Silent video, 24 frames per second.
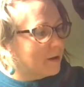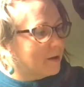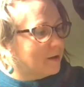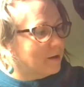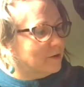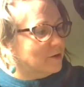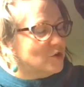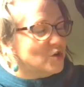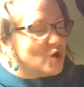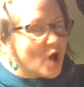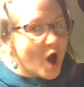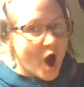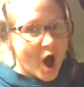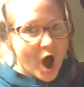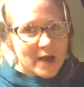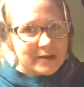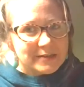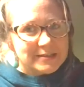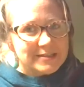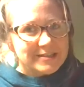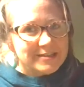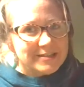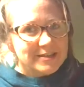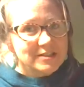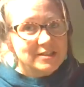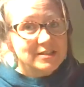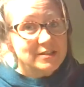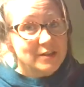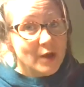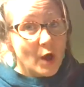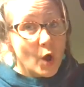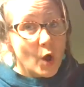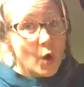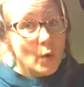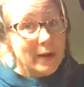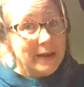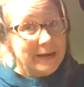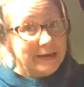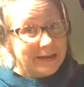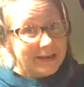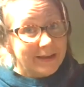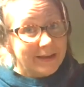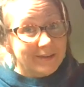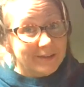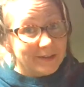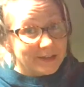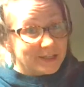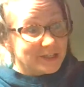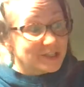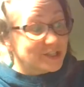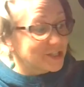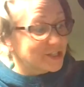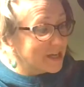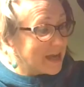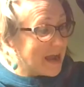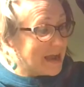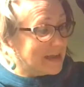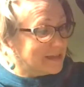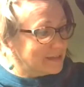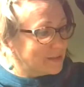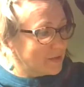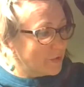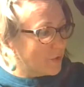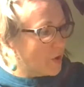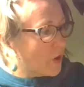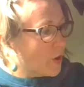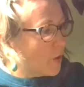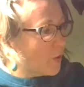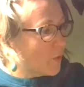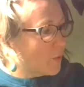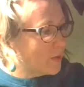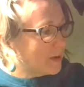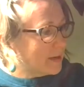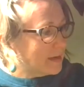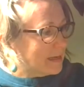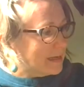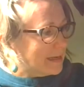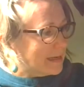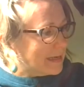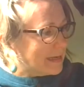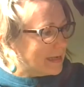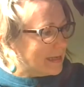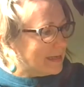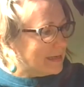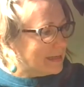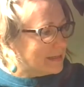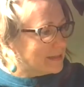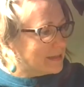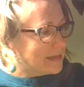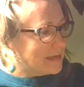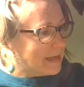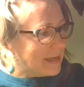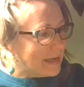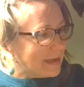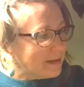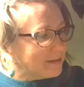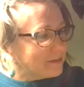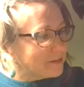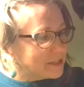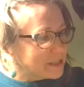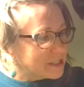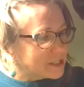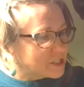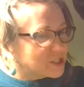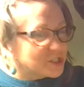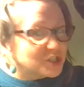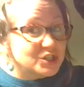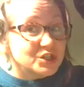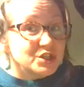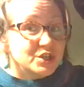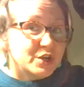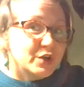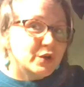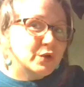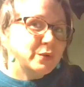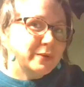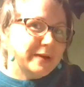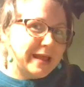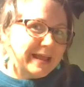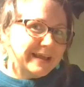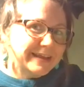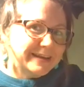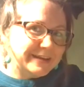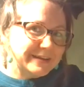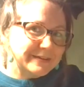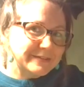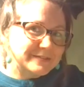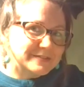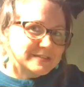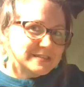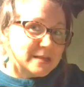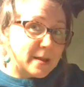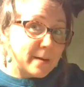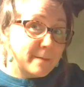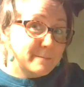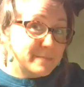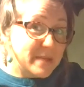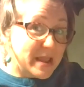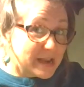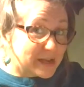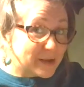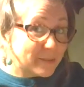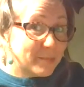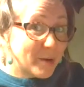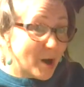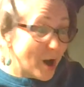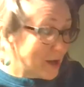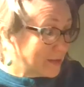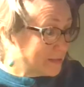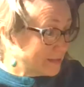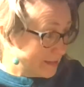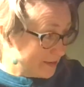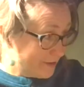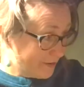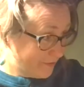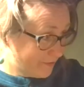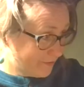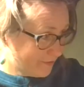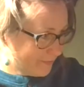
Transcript: Not so in English, as you know. In English, two negatives make a positive.